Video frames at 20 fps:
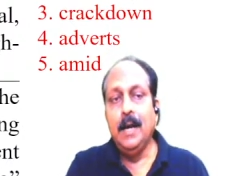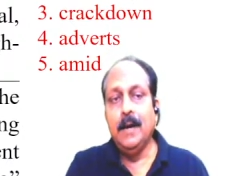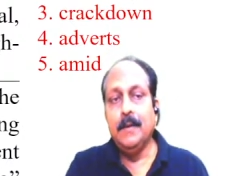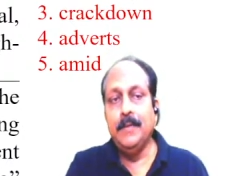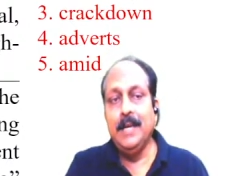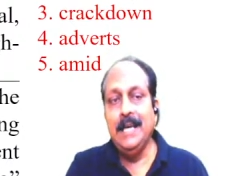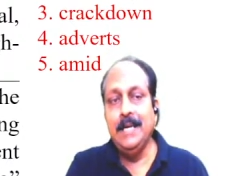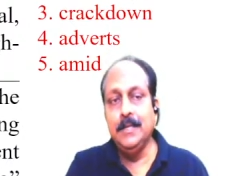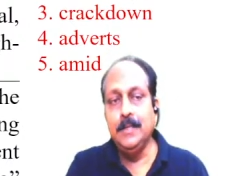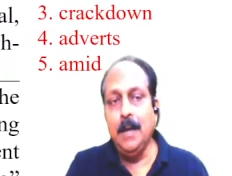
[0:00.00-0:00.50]

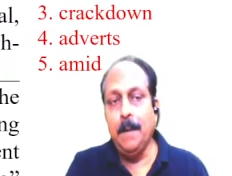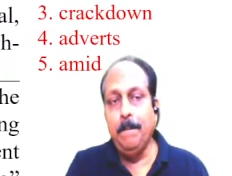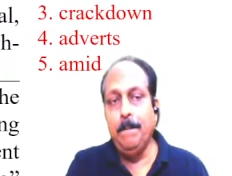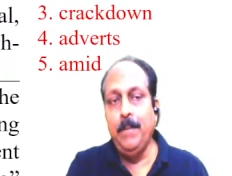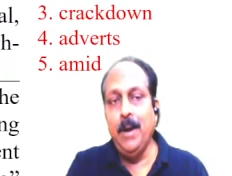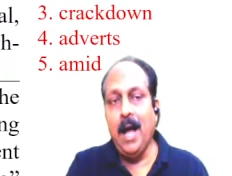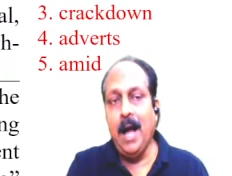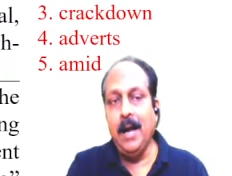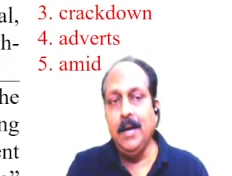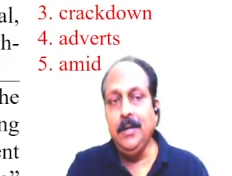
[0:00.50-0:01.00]
There is a
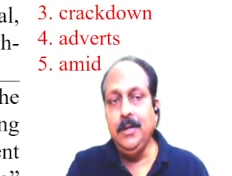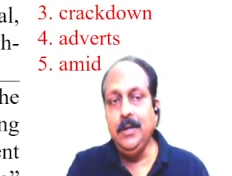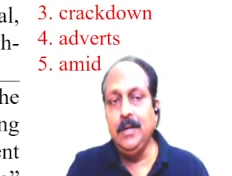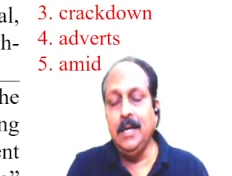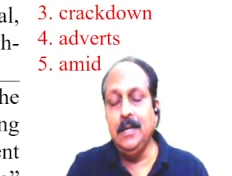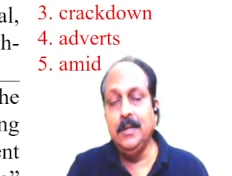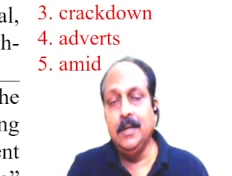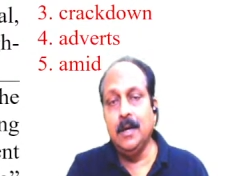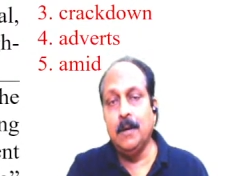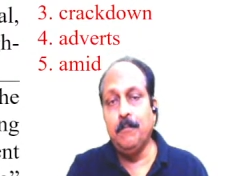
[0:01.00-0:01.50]
blank
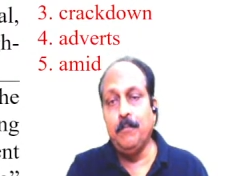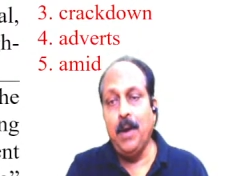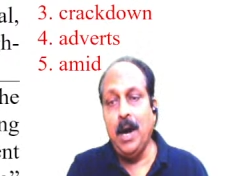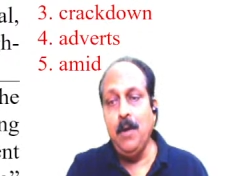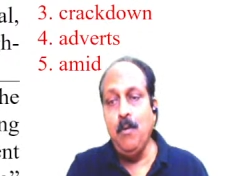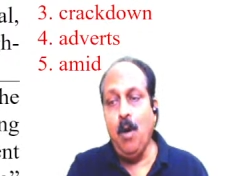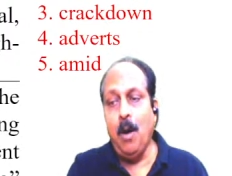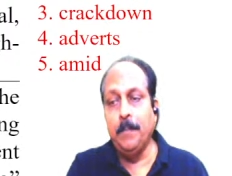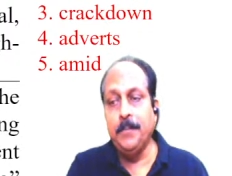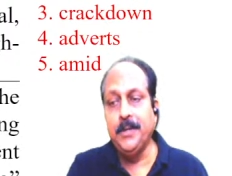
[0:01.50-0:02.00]
and there are
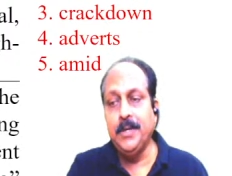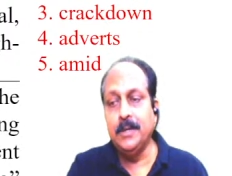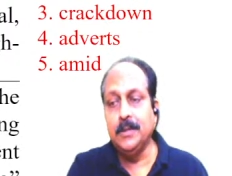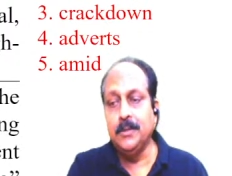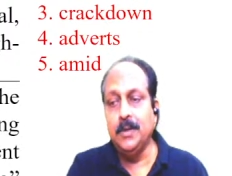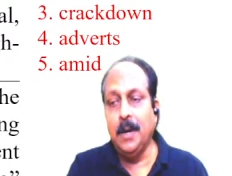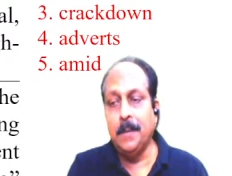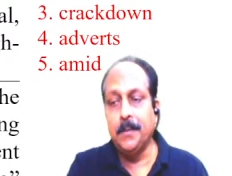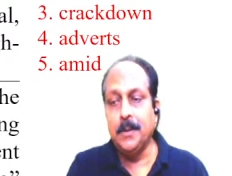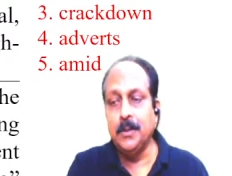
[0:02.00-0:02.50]
five options.
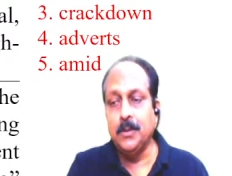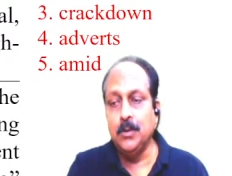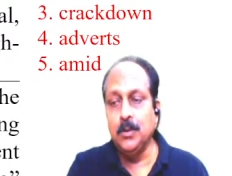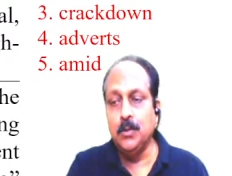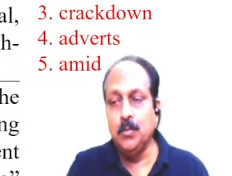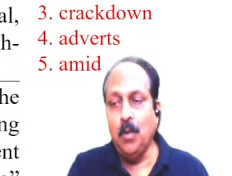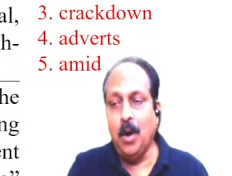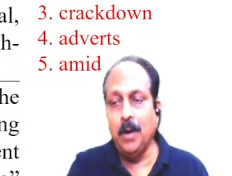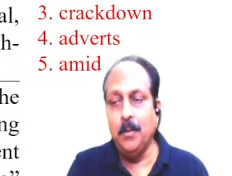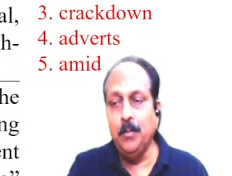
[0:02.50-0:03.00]
You have to
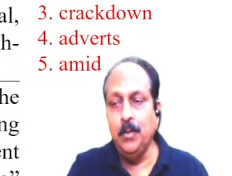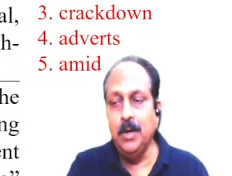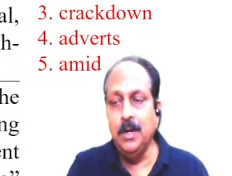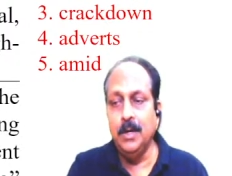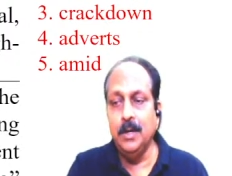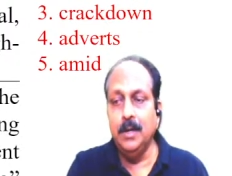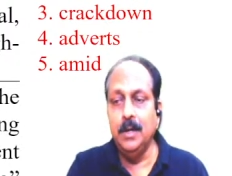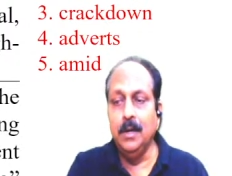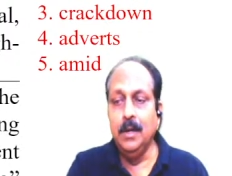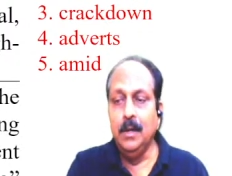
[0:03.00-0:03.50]
choose one
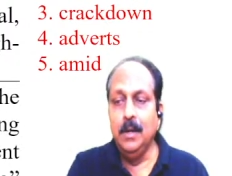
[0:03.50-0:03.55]
word.